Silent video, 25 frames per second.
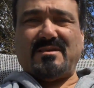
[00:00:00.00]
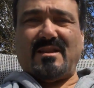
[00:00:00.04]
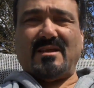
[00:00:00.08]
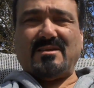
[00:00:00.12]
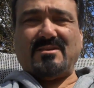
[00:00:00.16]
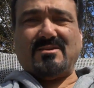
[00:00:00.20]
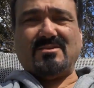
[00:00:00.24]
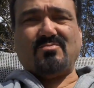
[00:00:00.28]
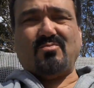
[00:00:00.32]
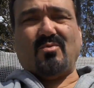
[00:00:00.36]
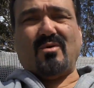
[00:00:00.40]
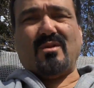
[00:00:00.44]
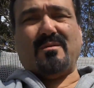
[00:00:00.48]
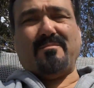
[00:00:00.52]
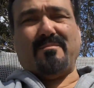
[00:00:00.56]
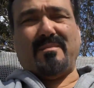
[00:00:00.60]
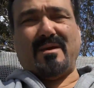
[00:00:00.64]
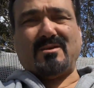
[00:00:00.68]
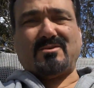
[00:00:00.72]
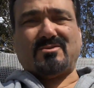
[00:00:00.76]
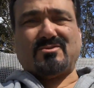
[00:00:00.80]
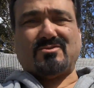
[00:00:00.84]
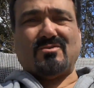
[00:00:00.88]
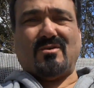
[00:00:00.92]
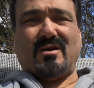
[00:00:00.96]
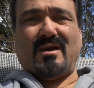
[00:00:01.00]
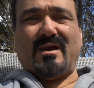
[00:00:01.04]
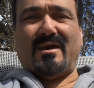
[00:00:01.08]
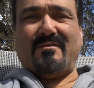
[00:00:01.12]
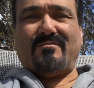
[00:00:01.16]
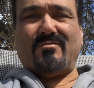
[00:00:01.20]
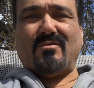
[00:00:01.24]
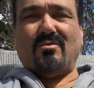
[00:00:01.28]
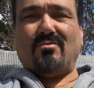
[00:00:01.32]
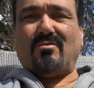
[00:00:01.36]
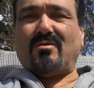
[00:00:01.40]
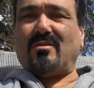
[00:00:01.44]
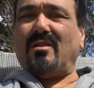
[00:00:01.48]
And I just want to make sure I have
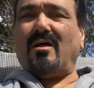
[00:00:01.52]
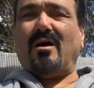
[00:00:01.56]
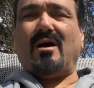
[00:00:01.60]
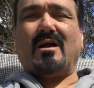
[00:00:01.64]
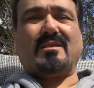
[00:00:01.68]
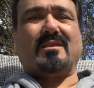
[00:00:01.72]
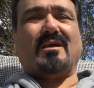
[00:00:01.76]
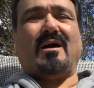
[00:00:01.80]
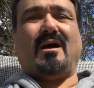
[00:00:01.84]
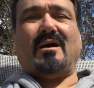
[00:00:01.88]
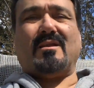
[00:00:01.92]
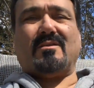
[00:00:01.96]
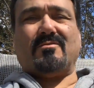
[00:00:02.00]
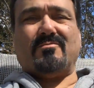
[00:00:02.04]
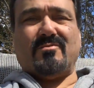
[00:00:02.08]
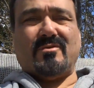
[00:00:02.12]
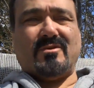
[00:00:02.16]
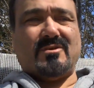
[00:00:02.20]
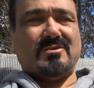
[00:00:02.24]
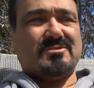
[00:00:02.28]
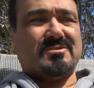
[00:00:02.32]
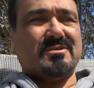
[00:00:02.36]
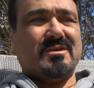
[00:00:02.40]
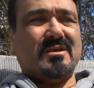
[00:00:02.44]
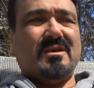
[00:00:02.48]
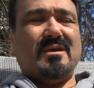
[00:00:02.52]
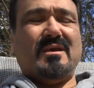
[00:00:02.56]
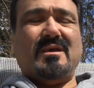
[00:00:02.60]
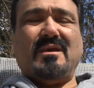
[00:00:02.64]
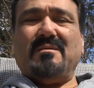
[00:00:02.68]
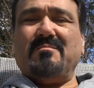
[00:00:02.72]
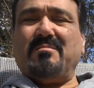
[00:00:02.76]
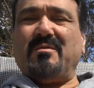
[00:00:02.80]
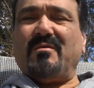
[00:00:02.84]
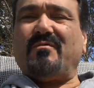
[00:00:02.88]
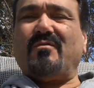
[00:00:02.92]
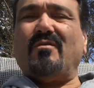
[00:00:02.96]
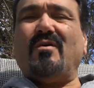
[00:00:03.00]
no clogged arteries
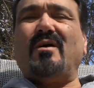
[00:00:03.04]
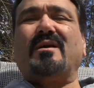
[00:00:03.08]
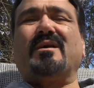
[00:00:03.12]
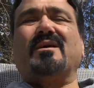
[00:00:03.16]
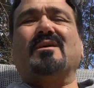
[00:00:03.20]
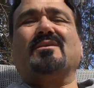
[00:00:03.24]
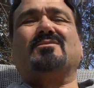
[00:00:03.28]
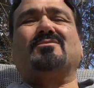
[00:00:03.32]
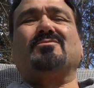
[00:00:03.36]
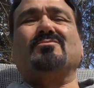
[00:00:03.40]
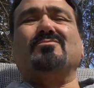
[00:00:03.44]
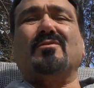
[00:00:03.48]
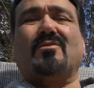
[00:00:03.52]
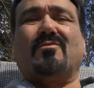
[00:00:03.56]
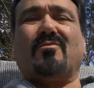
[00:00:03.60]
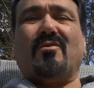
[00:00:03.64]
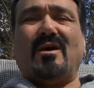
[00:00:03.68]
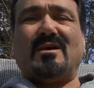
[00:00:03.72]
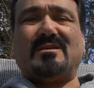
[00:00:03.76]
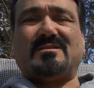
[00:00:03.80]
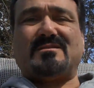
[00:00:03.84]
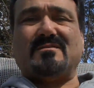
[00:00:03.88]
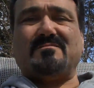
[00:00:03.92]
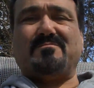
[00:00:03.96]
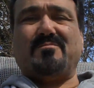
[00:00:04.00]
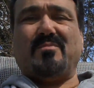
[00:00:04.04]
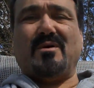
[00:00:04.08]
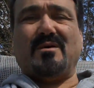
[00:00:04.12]
before I get too aggressive.